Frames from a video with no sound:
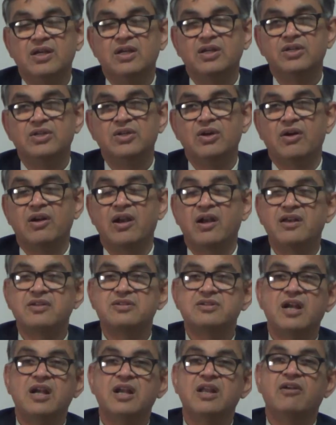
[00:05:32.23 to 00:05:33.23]
your
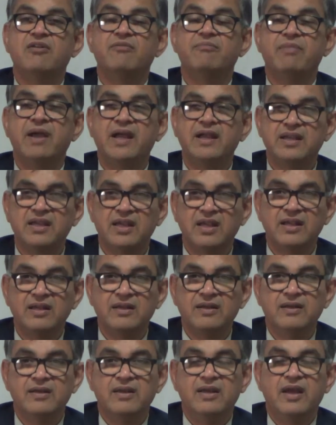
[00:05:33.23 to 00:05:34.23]
understanding of
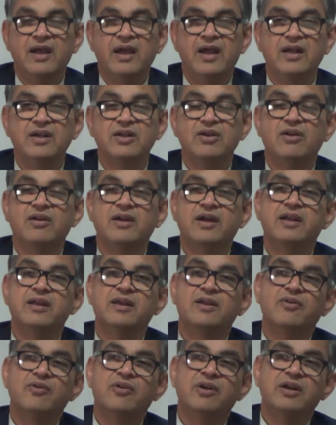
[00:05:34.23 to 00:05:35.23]
banking and your
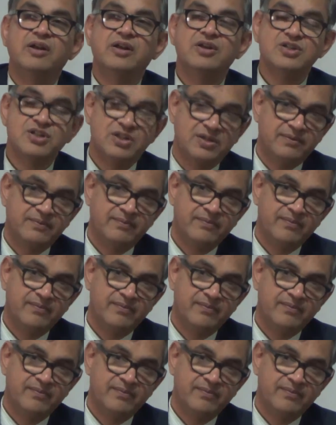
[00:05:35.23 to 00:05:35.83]
career orientation.